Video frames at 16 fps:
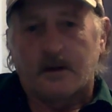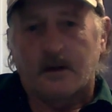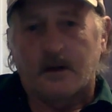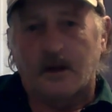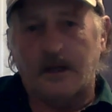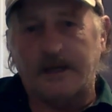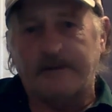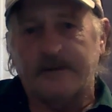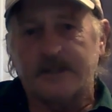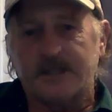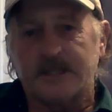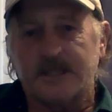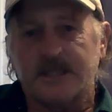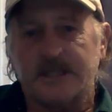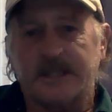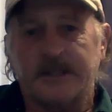Hi, this
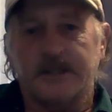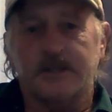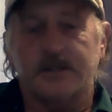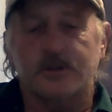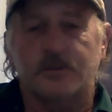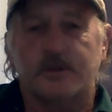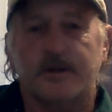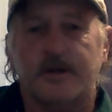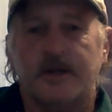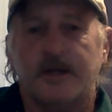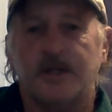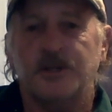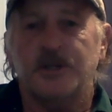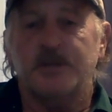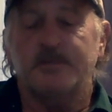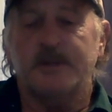is Dennis with
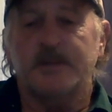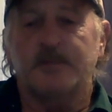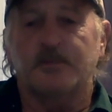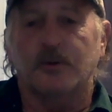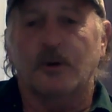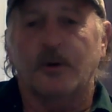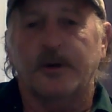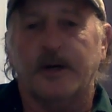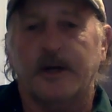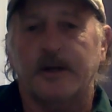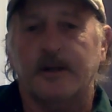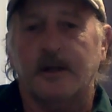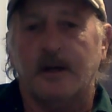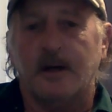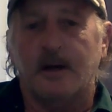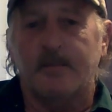
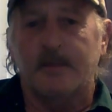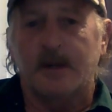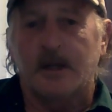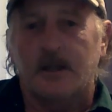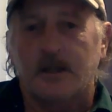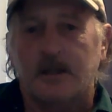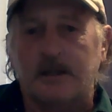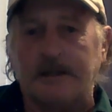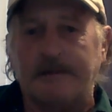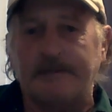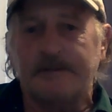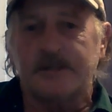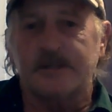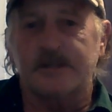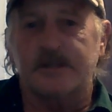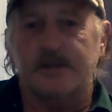agppro.com, and
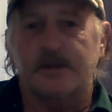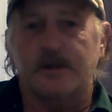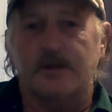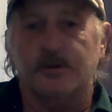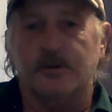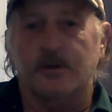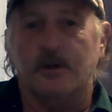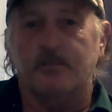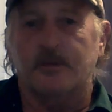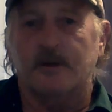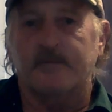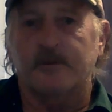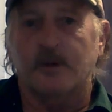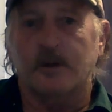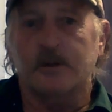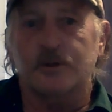this is another above
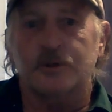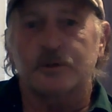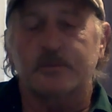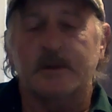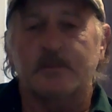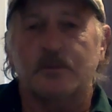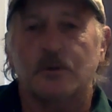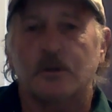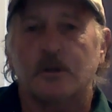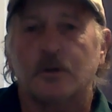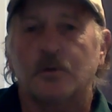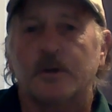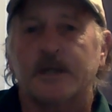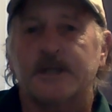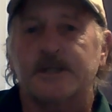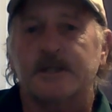ground swimming pool
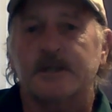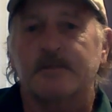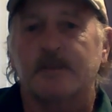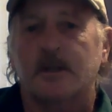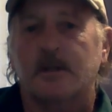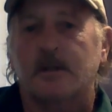quick tip.